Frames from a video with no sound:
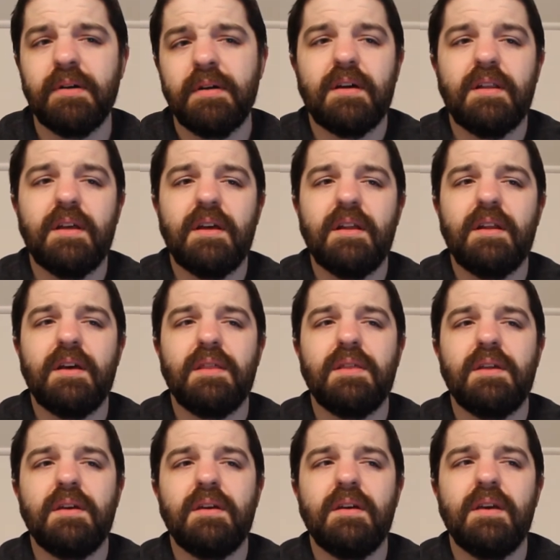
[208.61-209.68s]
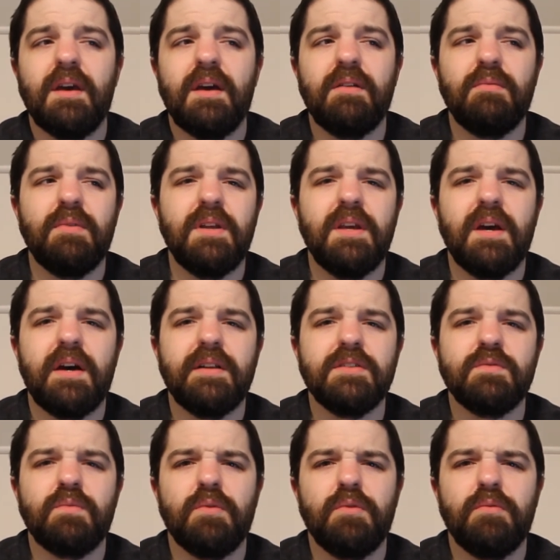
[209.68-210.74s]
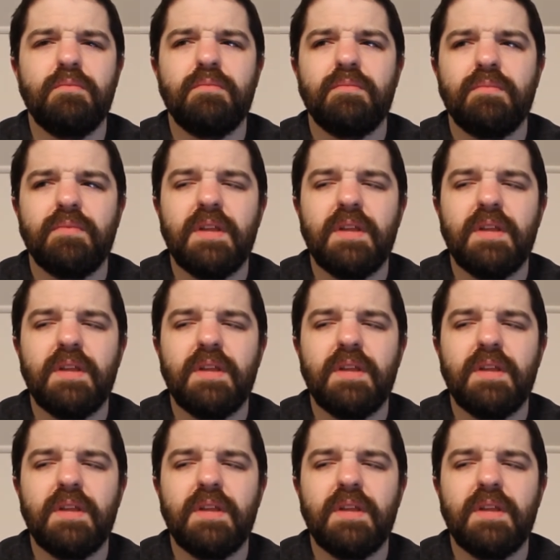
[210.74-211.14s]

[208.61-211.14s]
and then I think again when he got his room.